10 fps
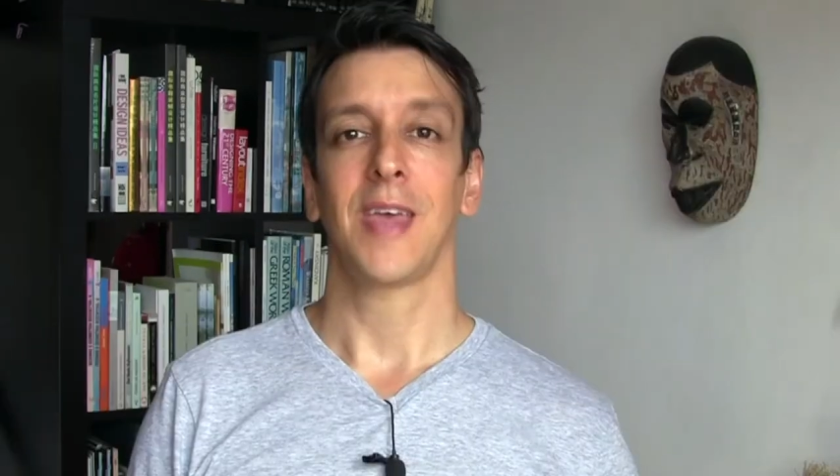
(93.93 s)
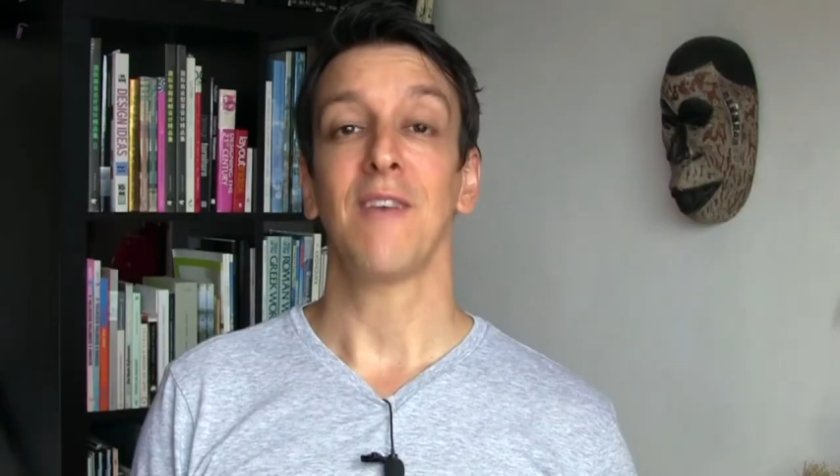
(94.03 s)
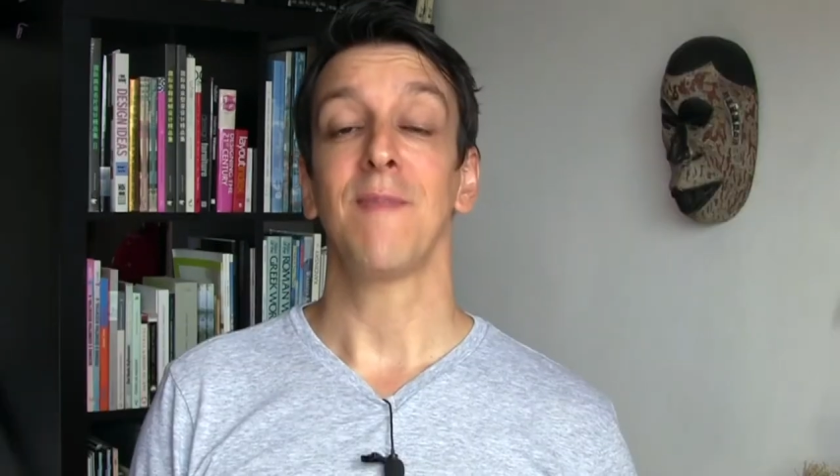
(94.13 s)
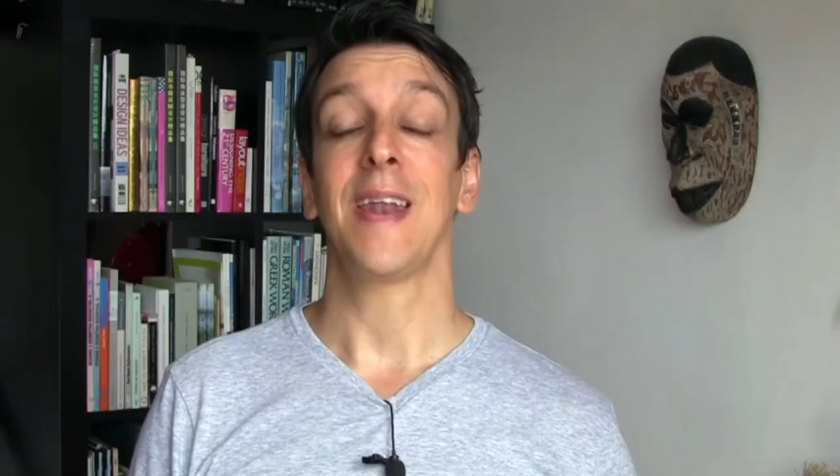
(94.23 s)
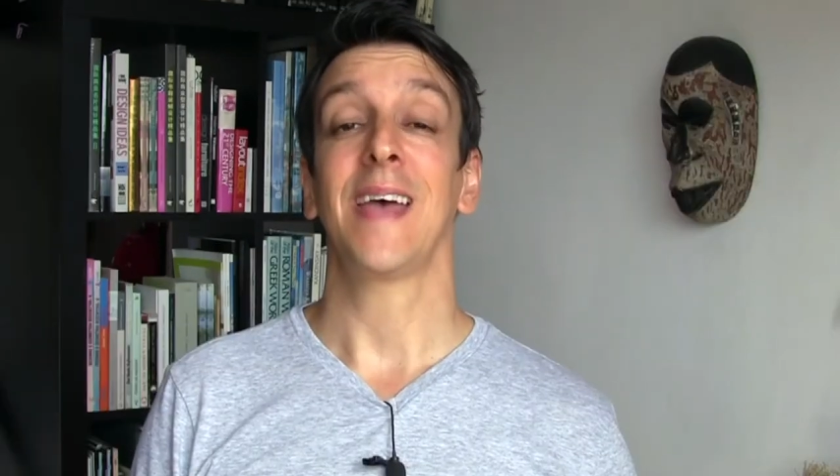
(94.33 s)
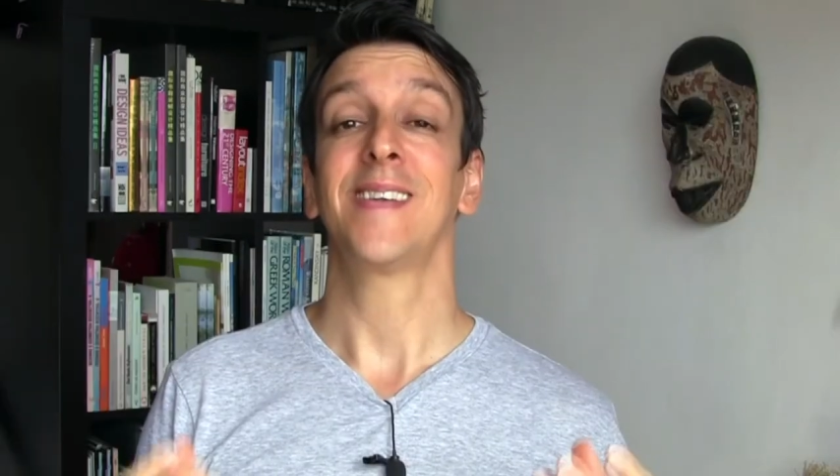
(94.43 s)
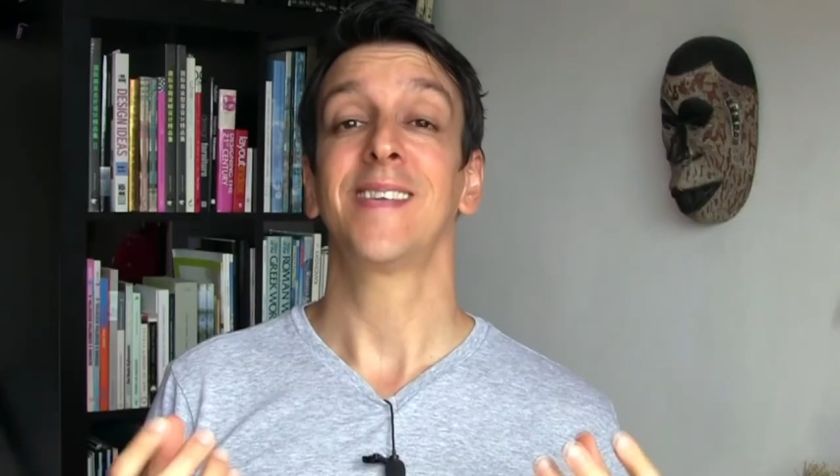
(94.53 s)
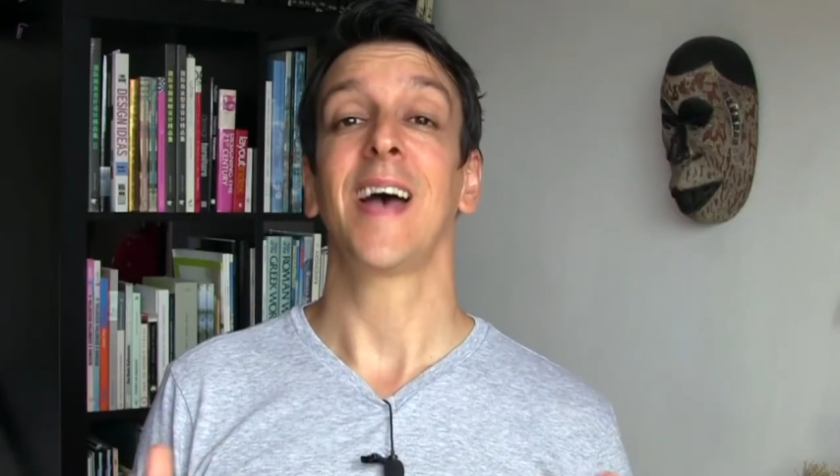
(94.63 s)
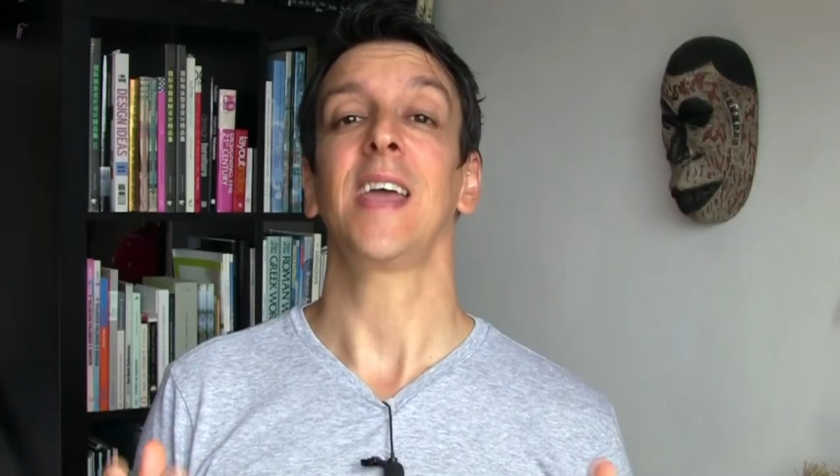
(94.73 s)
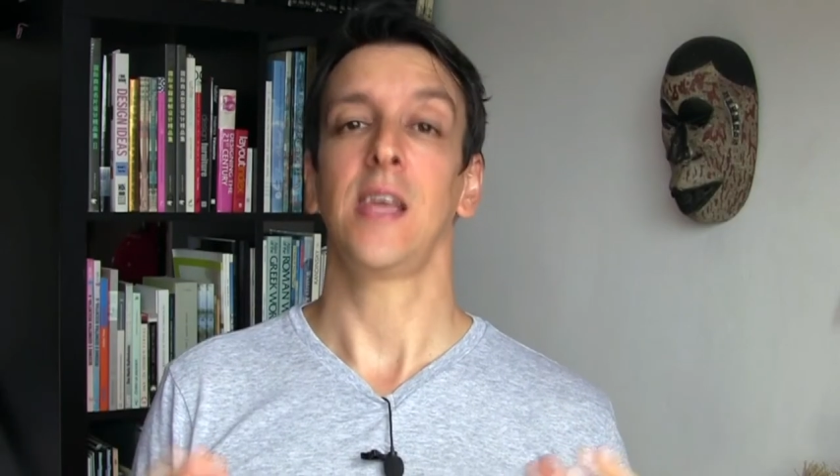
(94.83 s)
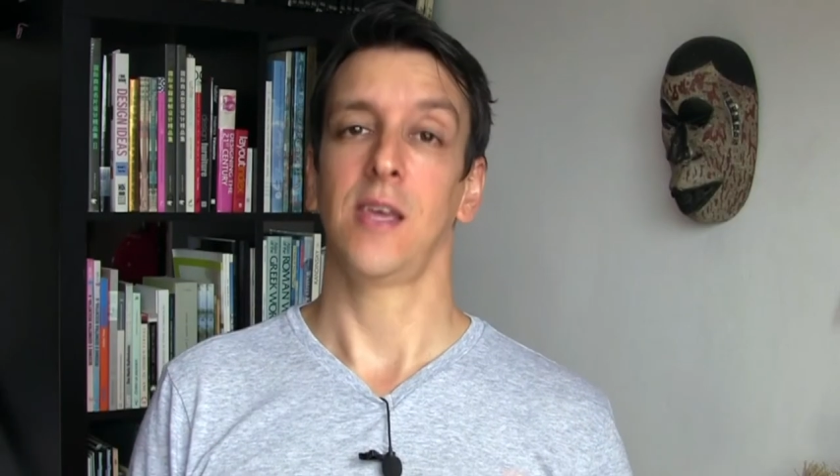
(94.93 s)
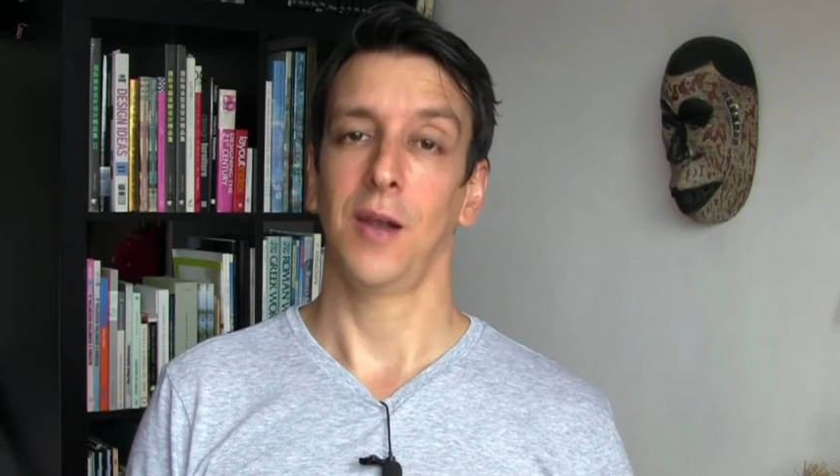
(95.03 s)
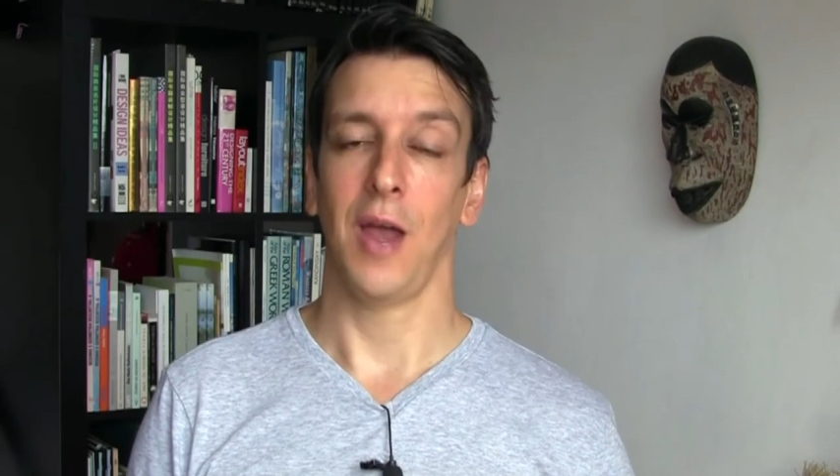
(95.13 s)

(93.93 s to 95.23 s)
Cavemen had tiny